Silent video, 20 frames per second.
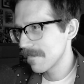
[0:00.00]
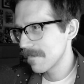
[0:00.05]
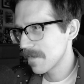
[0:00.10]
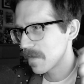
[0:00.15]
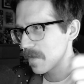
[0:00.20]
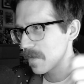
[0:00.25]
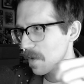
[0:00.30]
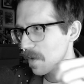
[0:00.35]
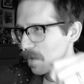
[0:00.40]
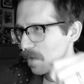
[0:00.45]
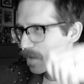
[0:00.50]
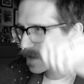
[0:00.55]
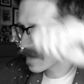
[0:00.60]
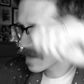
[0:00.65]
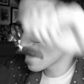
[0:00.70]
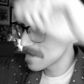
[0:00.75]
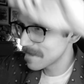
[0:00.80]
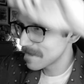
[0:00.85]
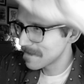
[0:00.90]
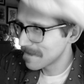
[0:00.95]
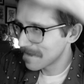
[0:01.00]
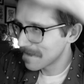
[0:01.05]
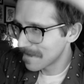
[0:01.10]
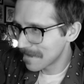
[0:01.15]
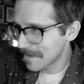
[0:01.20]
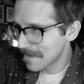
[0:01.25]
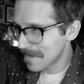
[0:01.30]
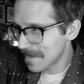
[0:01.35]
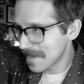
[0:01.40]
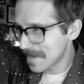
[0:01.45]
those
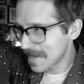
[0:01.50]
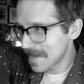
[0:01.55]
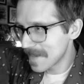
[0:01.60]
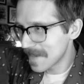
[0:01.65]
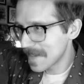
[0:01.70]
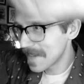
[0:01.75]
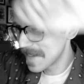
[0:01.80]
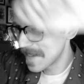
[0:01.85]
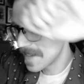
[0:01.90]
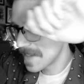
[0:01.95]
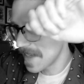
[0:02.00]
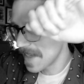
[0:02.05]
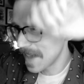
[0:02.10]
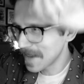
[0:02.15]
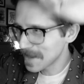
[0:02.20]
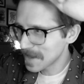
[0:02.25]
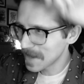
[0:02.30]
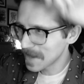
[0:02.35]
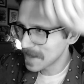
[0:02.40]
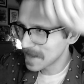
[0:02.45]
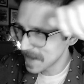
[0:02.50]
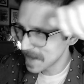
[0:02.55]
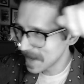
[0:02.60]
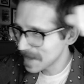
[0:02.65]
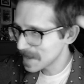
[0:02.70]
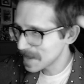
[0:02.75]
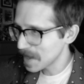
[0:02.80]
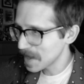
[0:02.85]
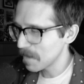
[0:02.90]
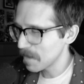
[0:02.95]
things you see
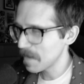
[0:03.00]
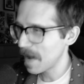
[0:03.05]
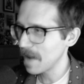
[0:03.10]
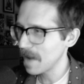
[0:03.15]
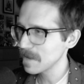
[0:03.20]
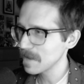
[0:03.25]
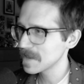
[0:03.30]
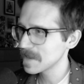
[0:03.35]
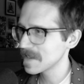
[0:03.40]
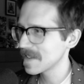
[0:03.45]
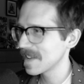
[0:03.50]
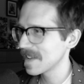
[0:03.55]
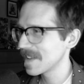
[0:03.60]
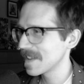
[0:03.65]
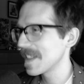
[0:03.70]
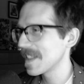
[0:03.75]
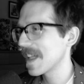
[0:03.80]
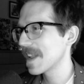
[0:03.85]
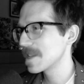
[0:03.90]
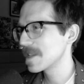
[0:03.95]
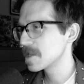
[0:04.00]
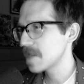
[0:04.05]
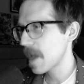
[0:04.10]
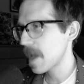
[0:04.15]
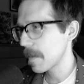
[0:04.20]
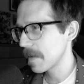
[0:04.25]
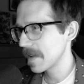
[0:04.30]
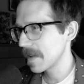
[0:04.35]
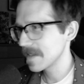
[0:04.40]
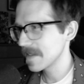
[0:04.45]
in some houses, in a lot of
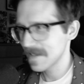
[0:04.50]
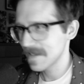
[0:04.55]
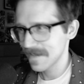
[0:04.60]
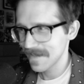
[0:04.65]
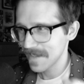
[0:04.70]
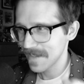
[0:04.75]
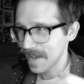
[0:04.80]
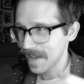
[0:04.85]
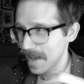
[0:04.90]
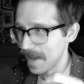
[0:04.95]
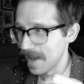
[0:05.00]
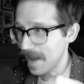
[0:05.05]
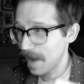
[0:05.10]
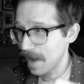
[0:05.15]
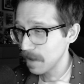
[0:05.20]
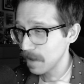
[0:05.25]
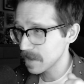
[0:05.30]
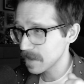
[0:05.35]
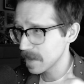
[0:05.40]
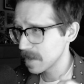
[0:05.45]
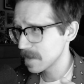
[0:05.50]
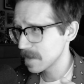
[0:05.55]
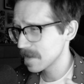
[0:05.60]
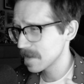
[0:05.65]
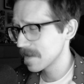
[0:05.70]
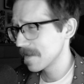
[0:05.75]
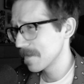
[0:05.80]
Japanese houses,